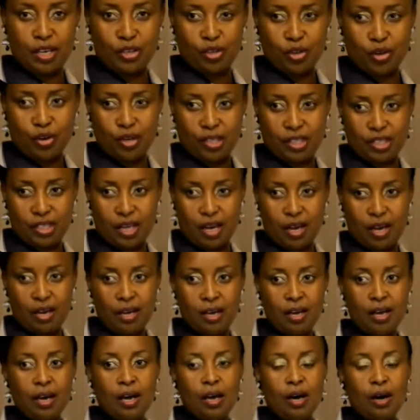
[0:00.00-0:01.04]
doctor
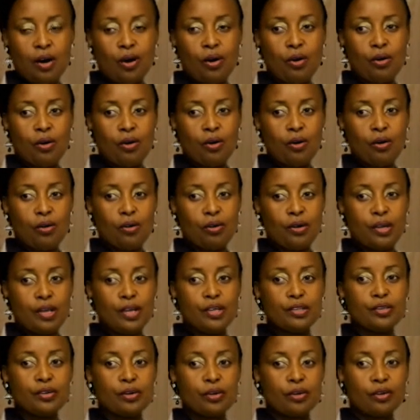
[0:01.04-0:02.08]
or
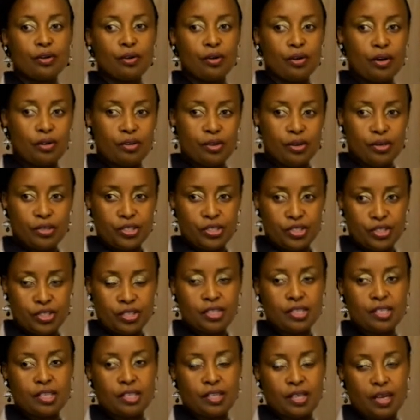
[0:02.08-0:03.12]

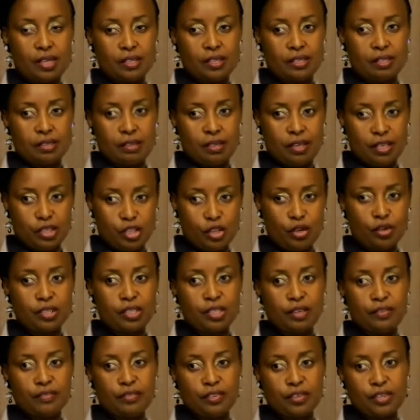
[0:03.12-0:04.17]
endocrinologist, that's the
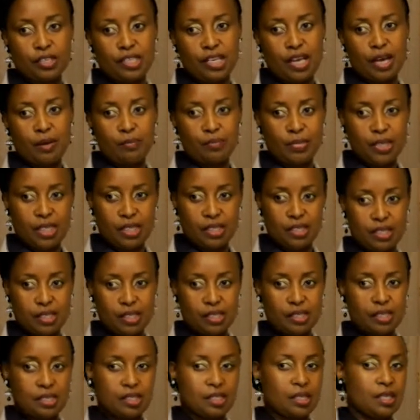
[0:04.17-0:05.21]
doctor for
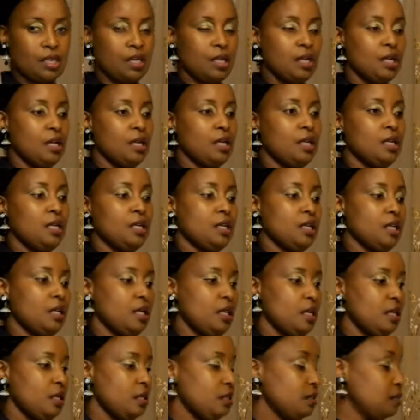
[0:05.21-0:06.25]
diabetes,
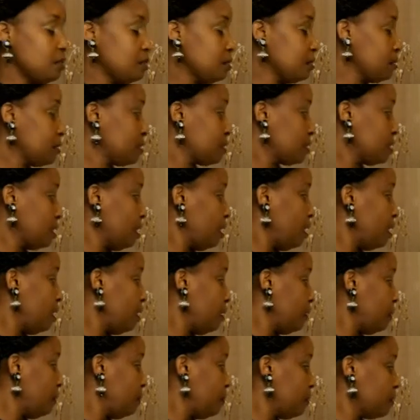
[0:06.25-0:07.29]
and
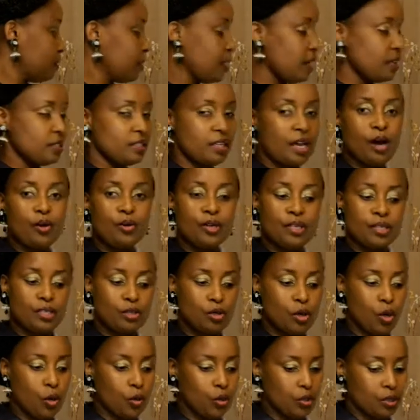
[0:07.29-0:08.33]
that's how it
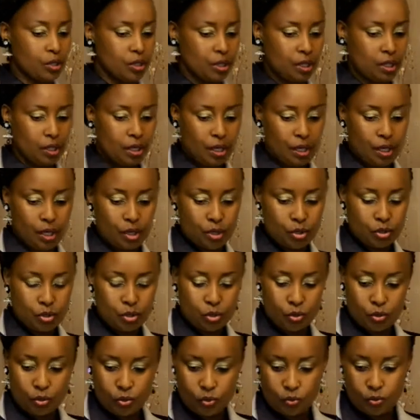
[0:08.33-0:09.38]
goes.
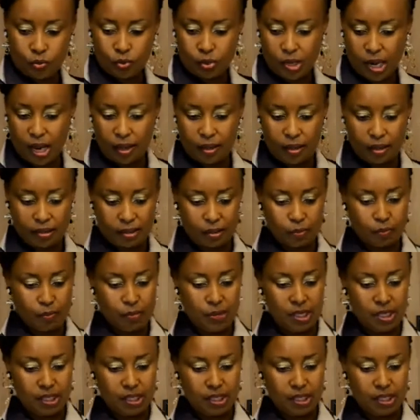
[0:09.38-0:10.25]
So let me